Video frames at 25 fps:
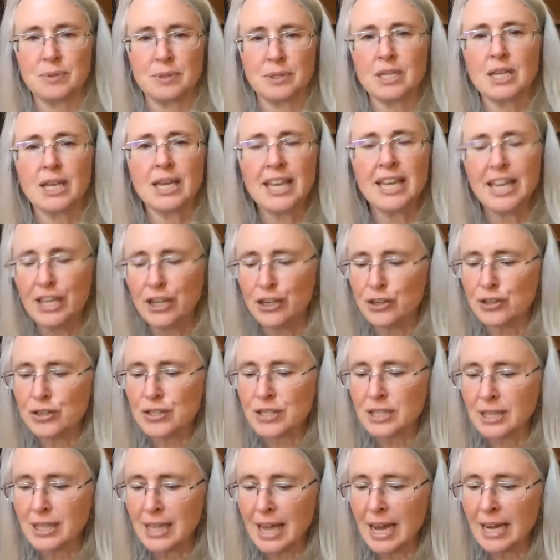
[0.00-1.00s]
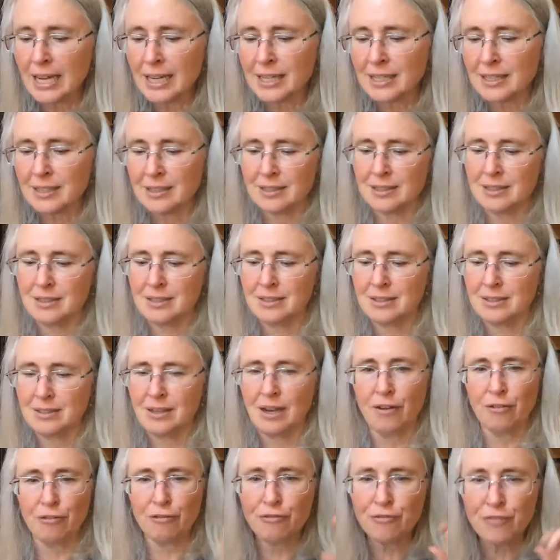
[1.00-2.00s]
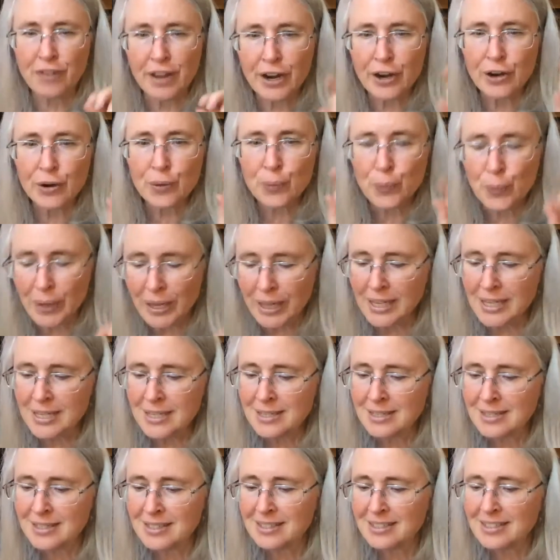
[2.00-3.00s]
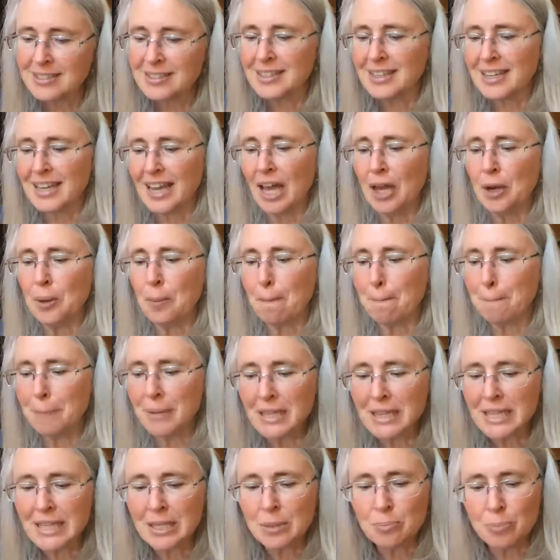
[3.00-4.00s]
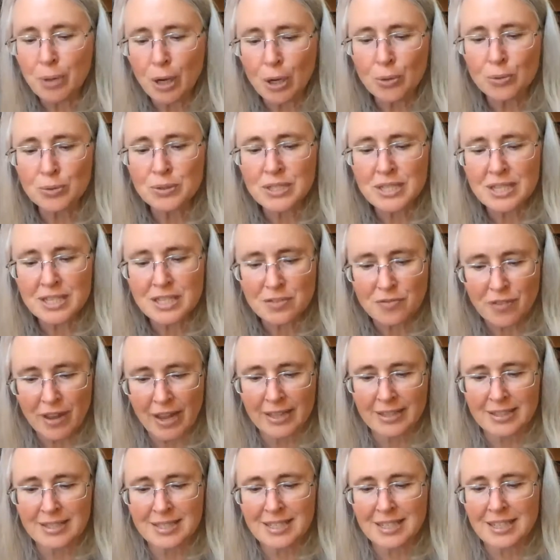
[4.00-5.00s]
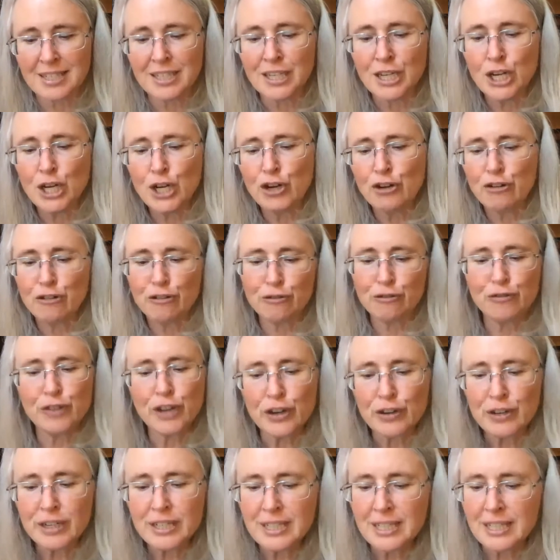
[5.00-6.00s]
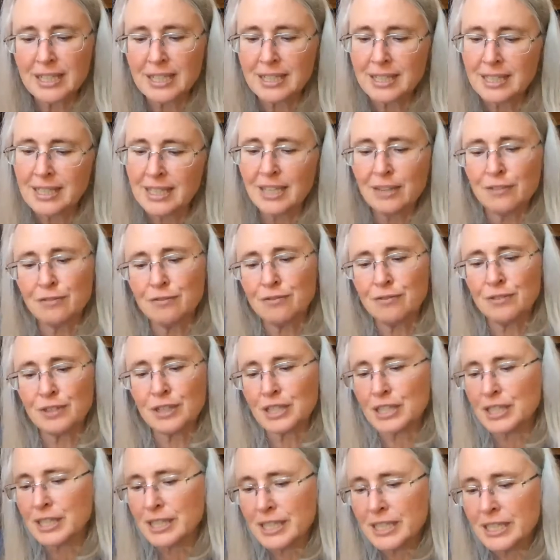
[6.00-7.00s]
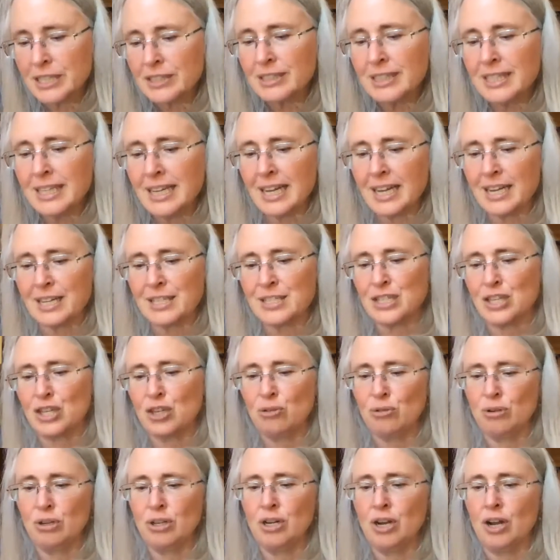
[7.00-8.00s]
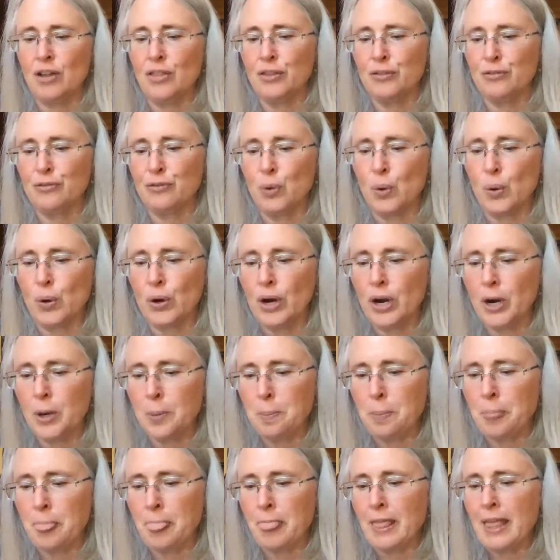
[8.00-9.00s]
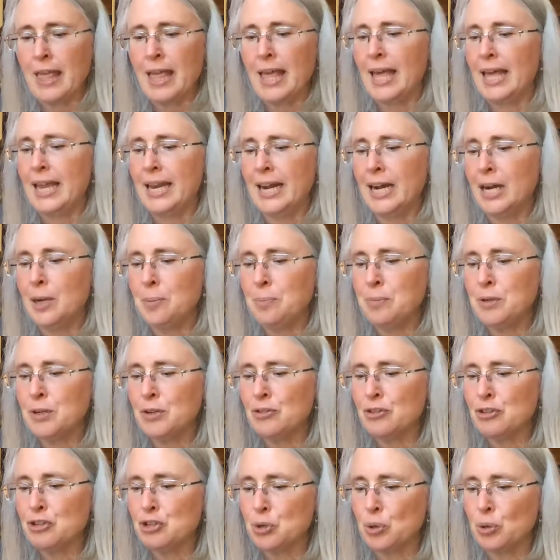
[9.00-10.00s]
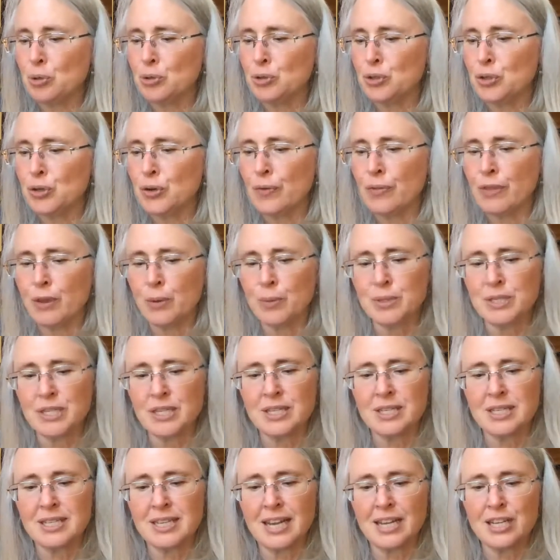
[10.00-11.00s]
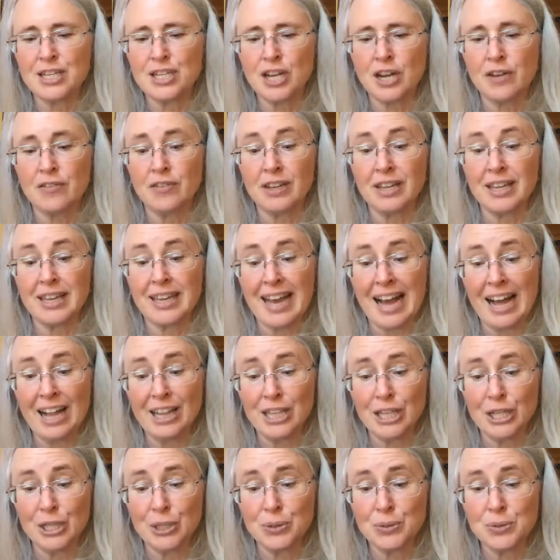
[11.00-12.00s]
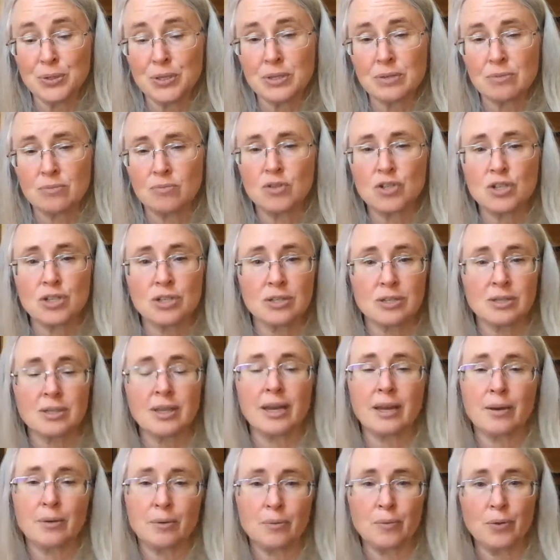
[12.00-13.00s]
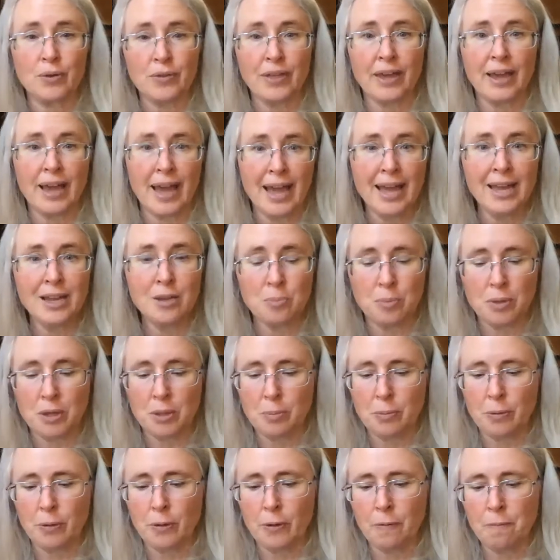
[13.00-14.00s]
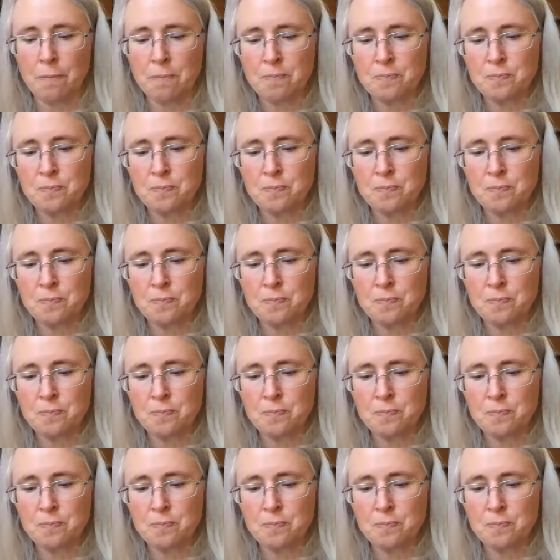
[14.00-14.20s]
Here's luck, a fair wind, and Billy Bones his fancy were very neatly and clearly executed on the forearm. And up near the shoulder, there was a sketch of a gallows, which is like where they hang people,